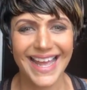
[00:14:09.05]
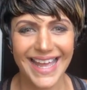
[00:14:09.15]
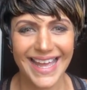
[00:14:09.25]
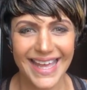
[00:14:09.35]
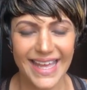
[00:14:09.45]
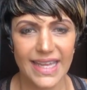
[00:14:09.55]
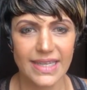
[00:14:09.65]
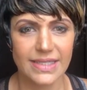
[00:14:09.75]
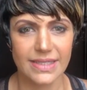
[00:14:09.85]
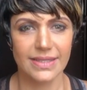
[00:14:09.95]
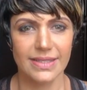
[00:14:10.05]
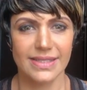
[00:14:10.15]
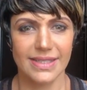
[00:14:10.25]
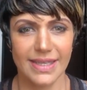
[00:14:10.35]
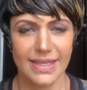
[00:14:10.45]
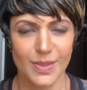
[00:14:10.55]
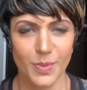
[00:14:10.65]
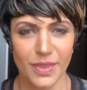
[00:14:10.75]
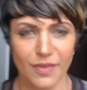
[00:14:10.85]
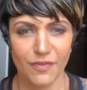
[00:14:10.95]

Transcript: And this is what the